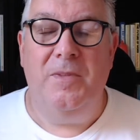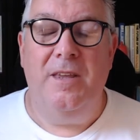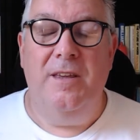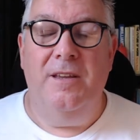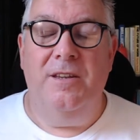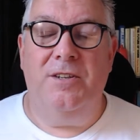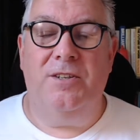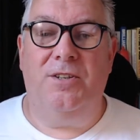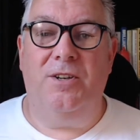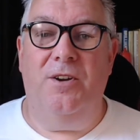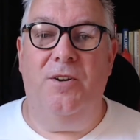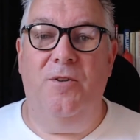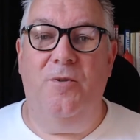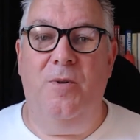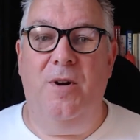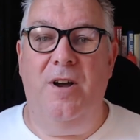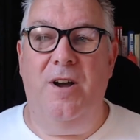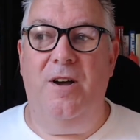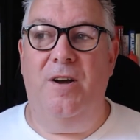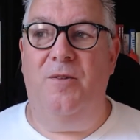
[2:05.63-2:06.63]

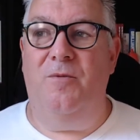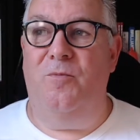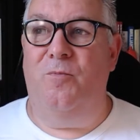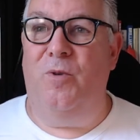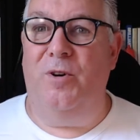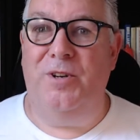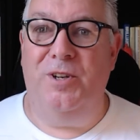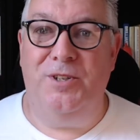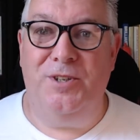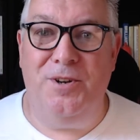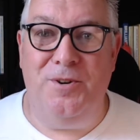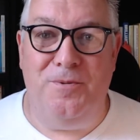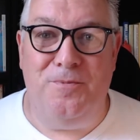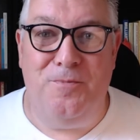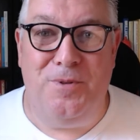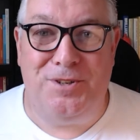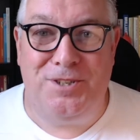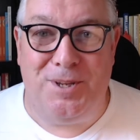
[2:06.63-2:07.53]
So what do you do? What's the